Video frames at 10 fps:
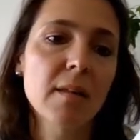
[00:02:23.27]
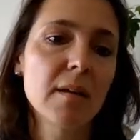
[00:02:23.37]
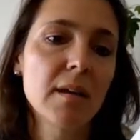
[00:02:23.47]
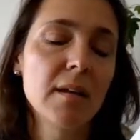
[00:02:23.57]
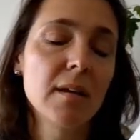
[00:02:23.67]

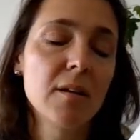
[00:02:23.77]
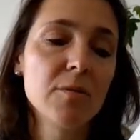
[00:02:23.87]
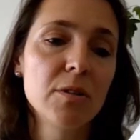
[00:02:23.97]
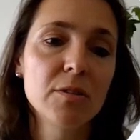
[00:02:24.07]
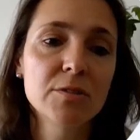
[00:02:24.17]
Can include
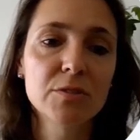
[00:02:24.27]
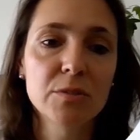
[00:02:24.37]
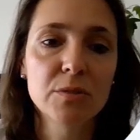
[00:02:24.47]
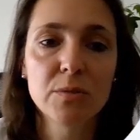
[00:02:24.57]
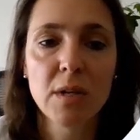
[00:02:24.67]

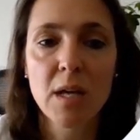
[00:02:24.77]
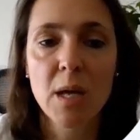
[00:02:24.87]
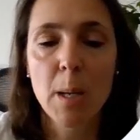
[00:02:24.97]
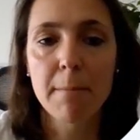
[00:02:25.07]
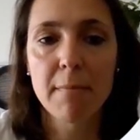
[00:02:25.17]
also
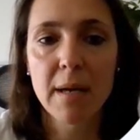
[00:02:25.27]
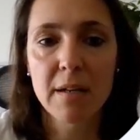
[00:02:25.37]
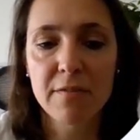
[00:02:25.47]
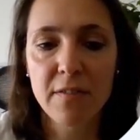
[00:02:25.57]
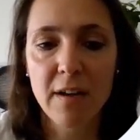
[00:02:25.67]
many
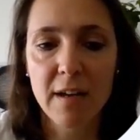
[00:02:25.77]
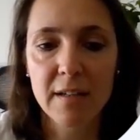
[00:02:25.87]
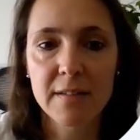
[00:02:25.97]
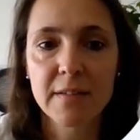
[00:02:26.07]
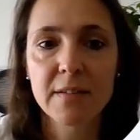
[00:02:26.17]

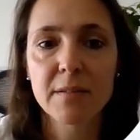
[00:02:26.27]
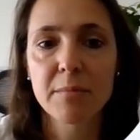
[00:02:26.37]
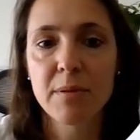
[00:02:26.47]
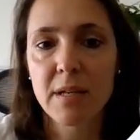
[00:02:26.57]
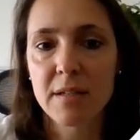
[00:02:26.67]
facts
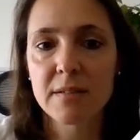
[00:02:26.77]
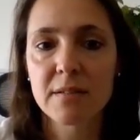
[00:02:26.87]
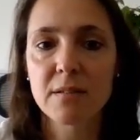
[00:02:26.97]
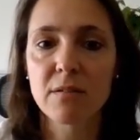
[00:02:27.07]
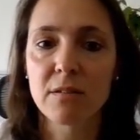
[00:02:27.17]

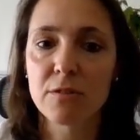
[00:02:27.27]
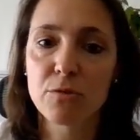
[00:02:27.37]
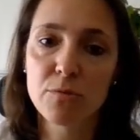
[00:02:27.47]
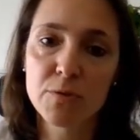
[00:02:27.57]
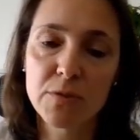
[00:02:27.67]
based on a
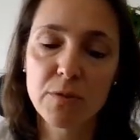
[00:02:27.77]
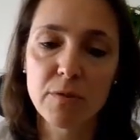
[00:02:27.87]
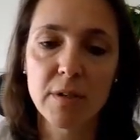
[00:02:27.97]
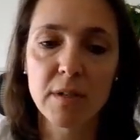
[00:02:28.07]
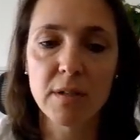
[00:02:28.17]
true
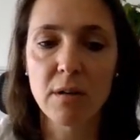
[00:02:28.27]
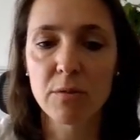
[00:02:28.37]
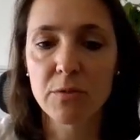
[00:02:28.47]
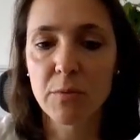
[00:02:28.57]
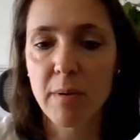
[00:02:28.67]
story,
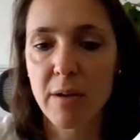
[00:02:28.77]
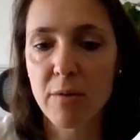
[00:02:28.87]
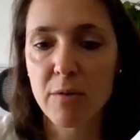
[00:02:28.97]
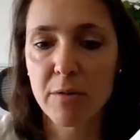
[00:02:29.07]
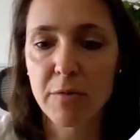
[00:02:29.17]

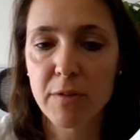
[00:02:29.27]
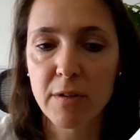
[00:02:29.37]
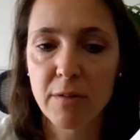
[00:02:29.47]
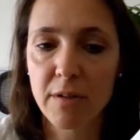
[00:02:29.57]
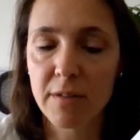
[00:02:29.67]
autobiography,
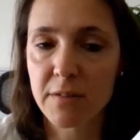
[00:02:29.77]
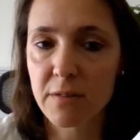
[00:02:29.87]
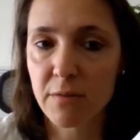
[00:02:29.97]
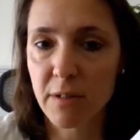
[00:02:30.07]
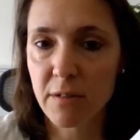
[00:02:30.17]
or
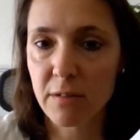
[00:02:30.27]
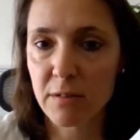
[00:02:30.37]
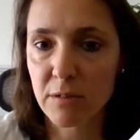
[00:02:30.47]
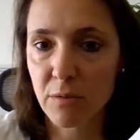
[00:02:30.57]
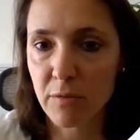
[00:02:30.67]
historical
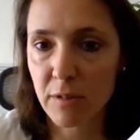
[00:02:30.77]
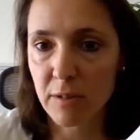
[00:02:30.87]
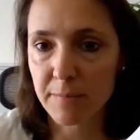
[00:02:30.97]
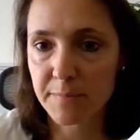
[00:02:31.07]
novel.